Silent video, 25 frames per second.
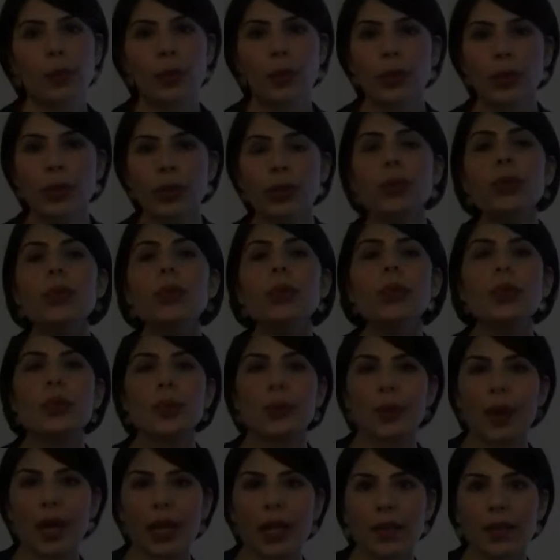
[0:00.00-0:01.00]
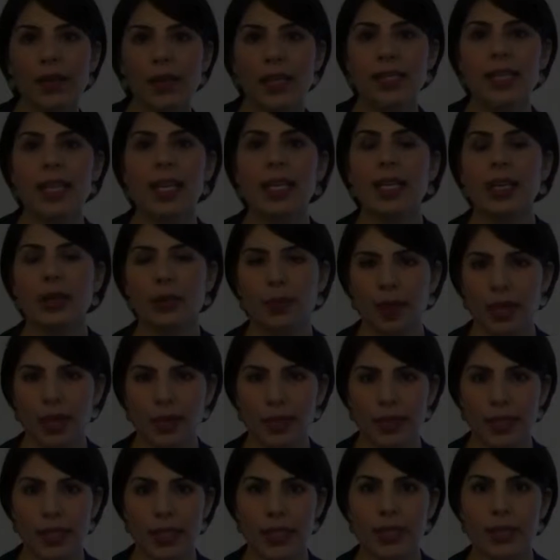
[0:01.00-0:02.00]
use relevance and
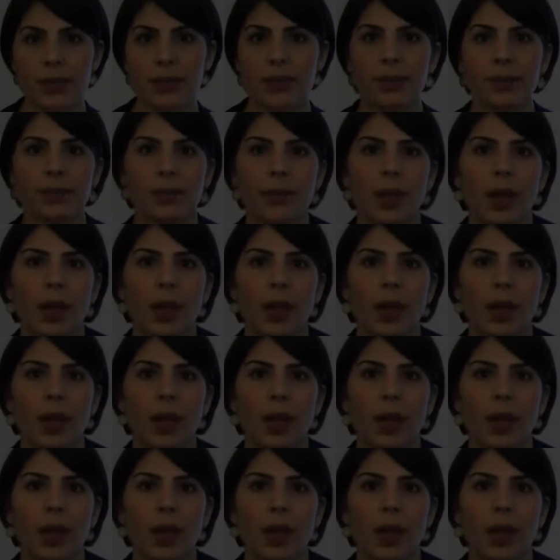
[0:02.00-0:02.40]
irrelevance,